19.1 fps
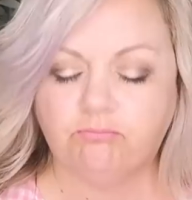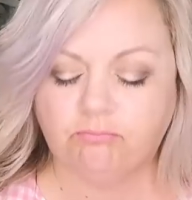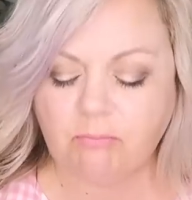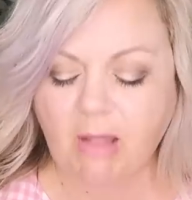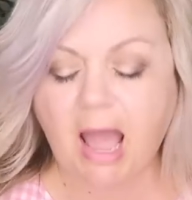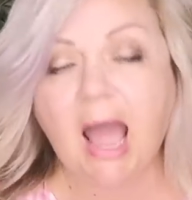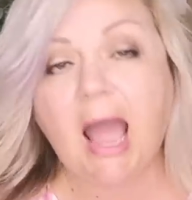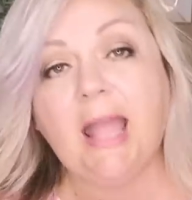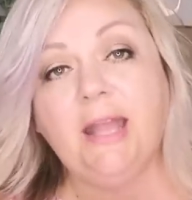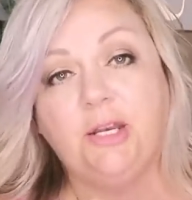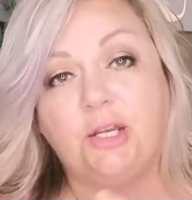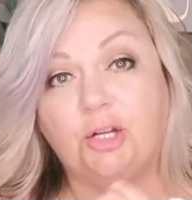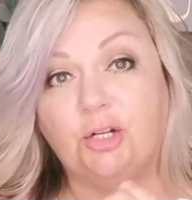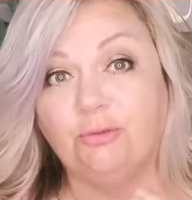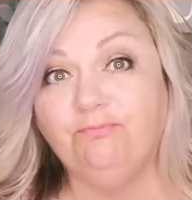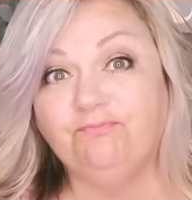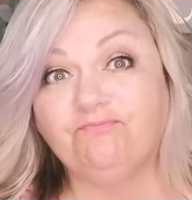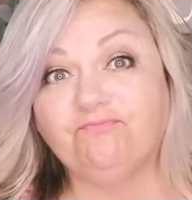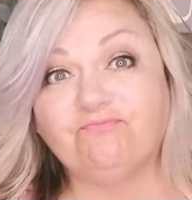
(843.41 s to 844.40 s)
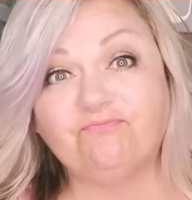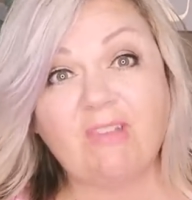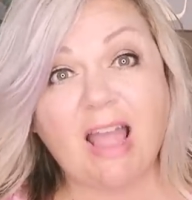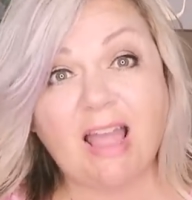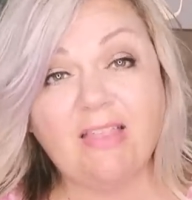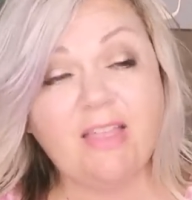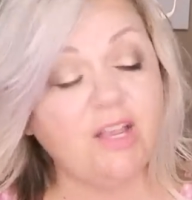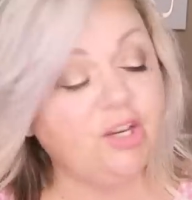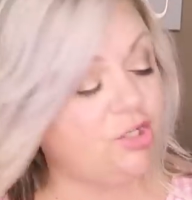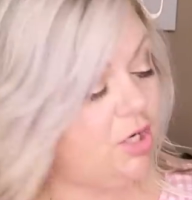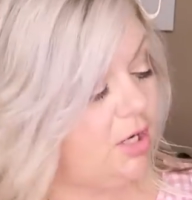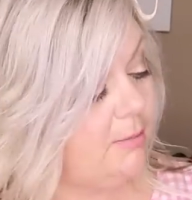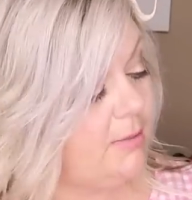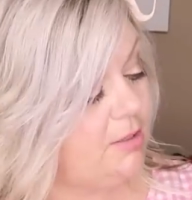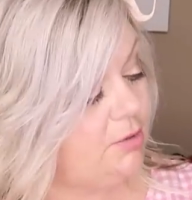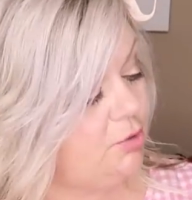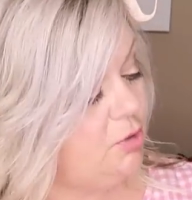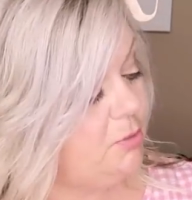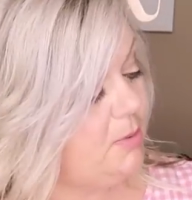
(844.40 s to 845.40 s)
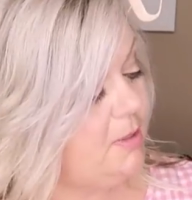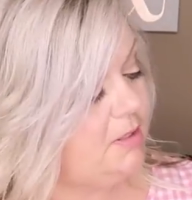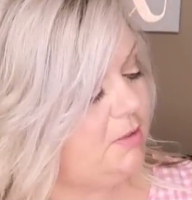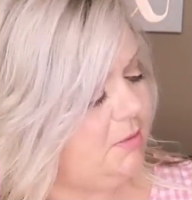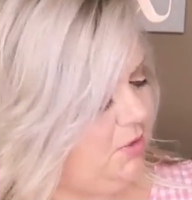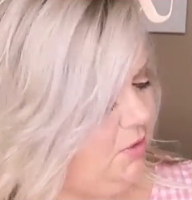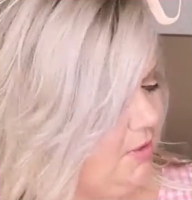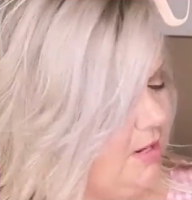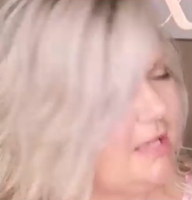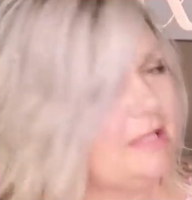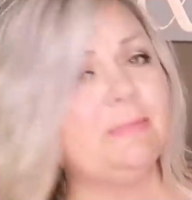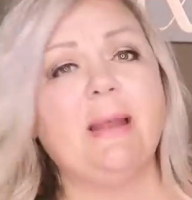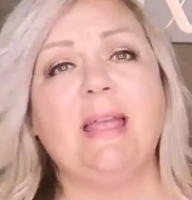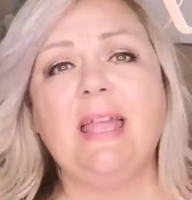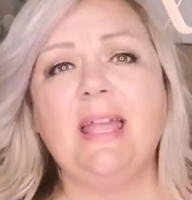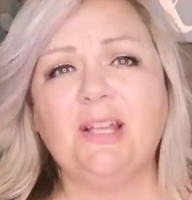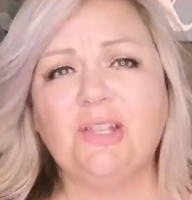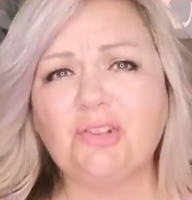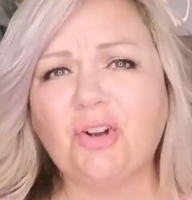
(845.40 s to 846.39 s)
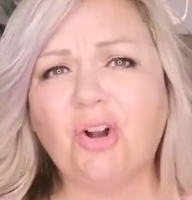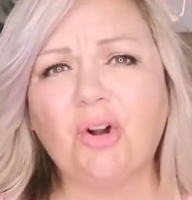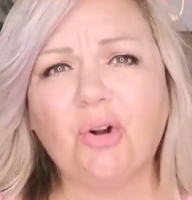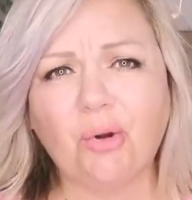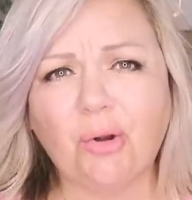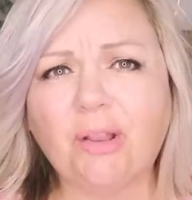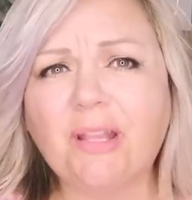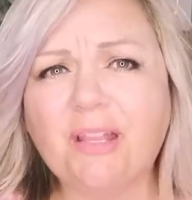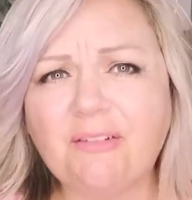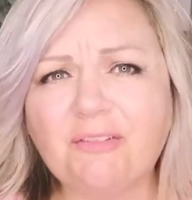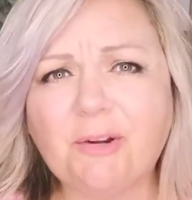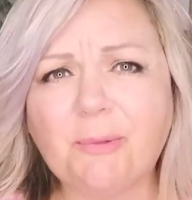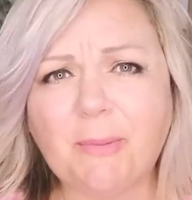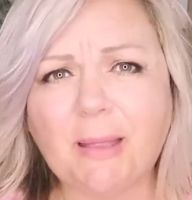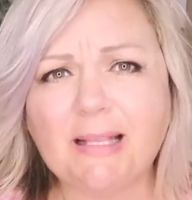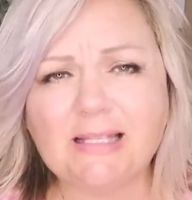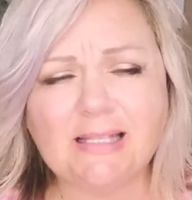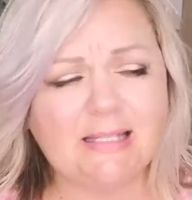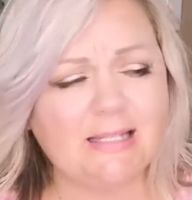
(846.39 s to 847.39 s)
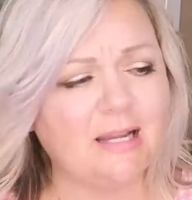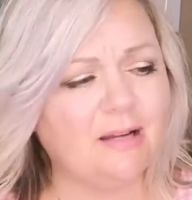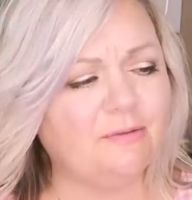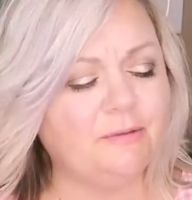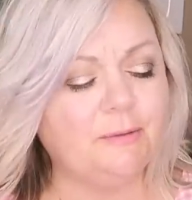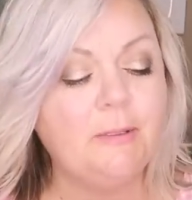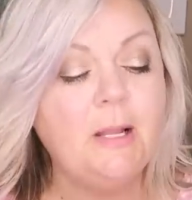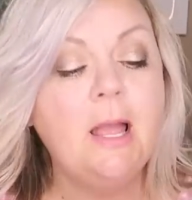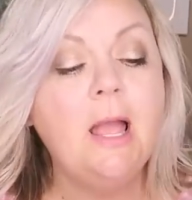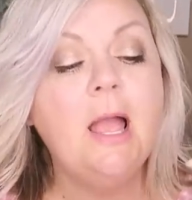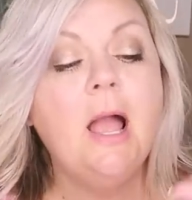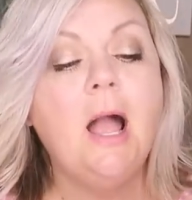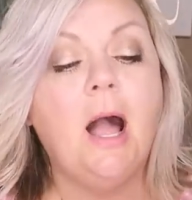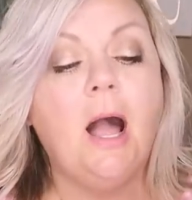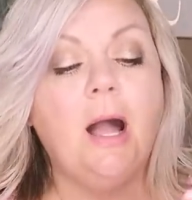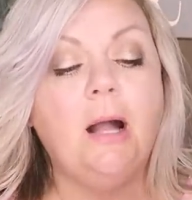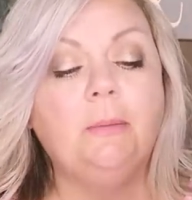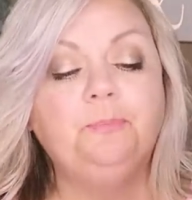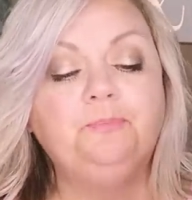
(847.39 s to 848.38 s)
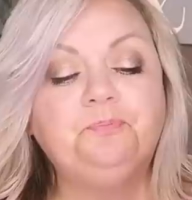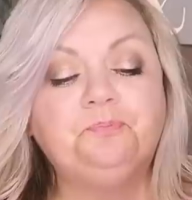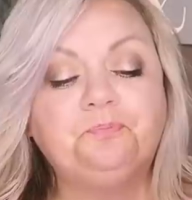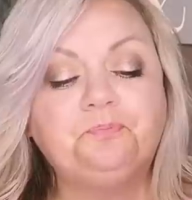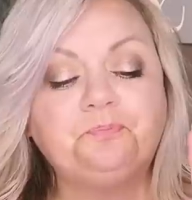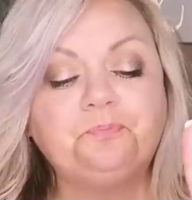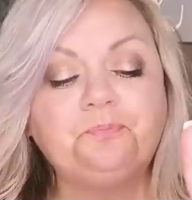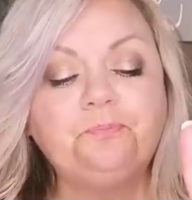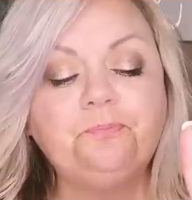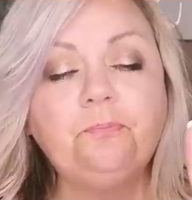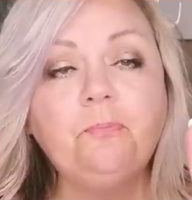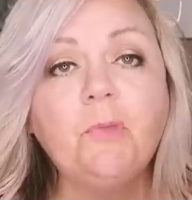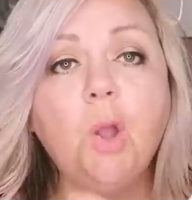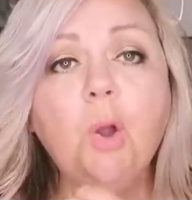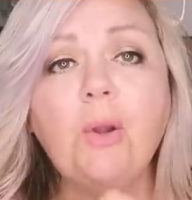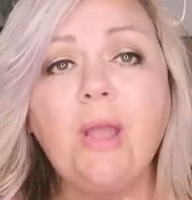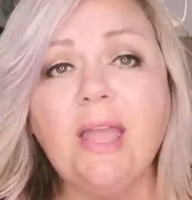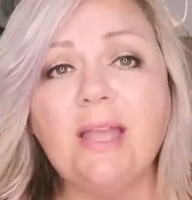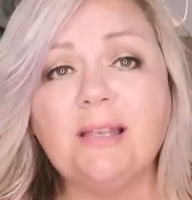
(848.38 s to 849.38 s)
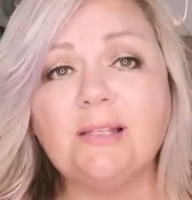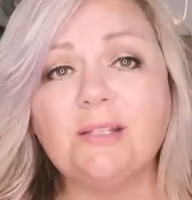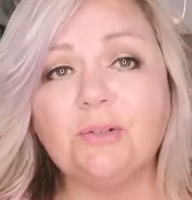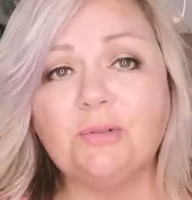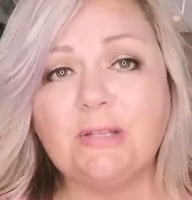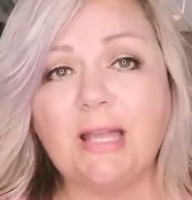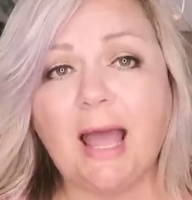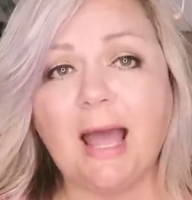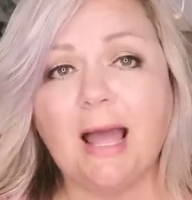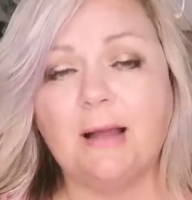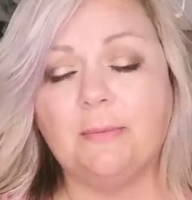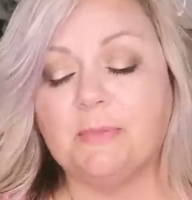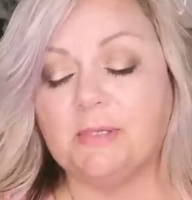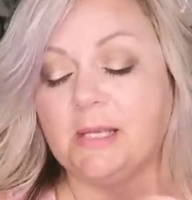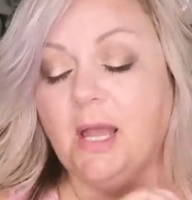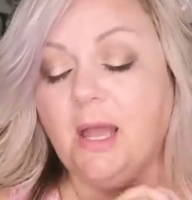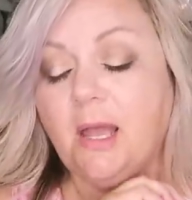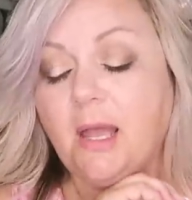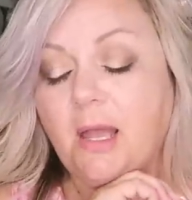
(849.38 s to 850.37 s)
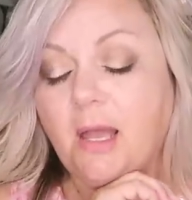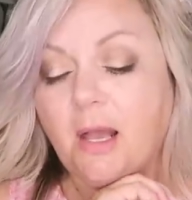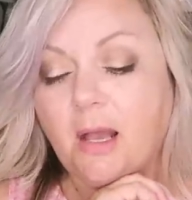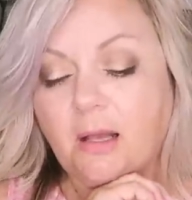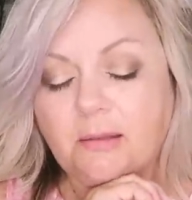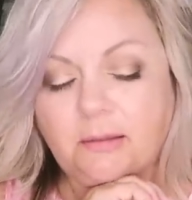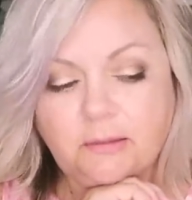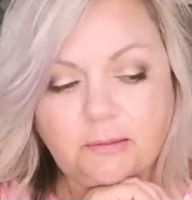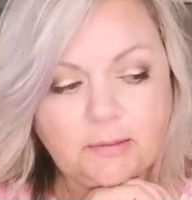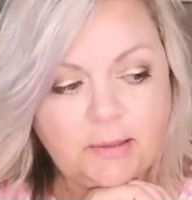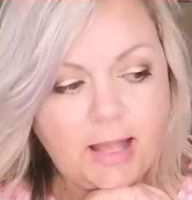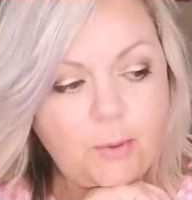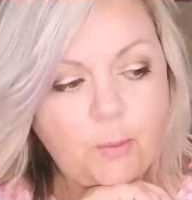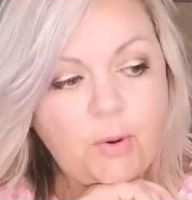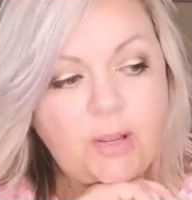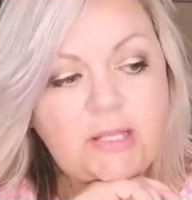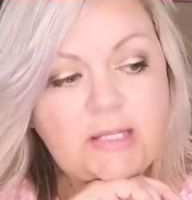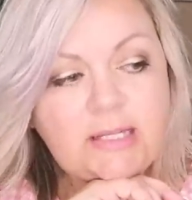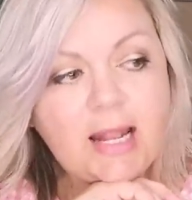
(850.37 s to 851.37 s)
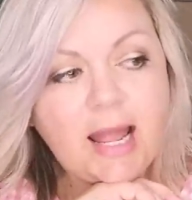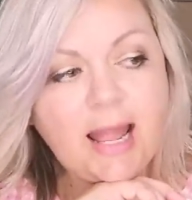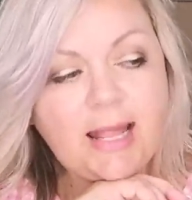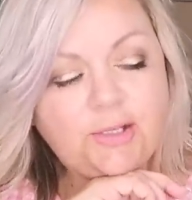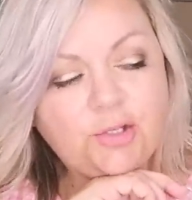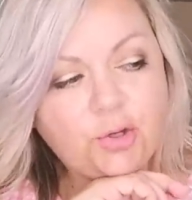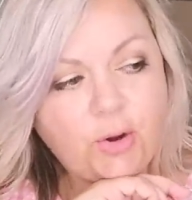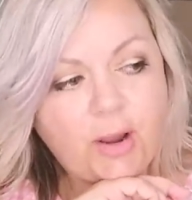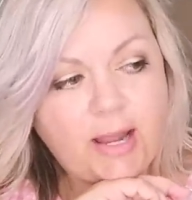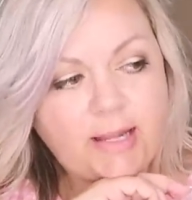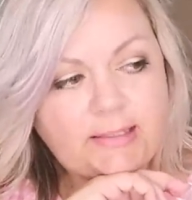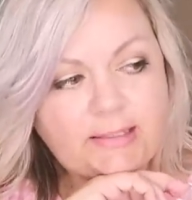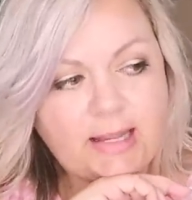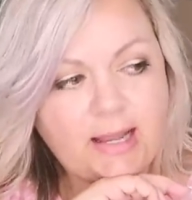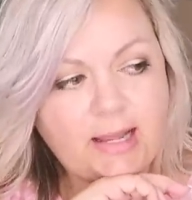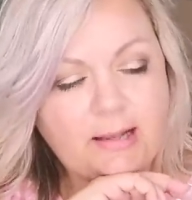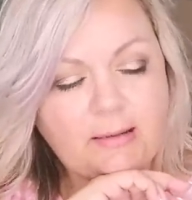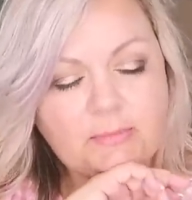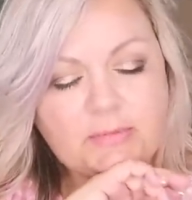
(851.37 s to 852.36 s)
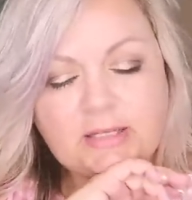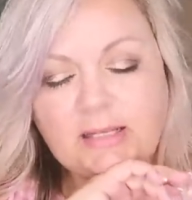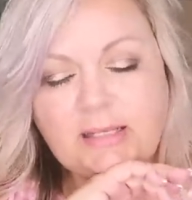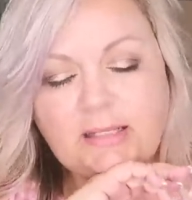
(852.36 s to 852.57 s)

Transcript: I do. I like sharing my toothpaste with you guys. My hands are all oily from that stuff. Okay, so Tom's. When did I try Tom's?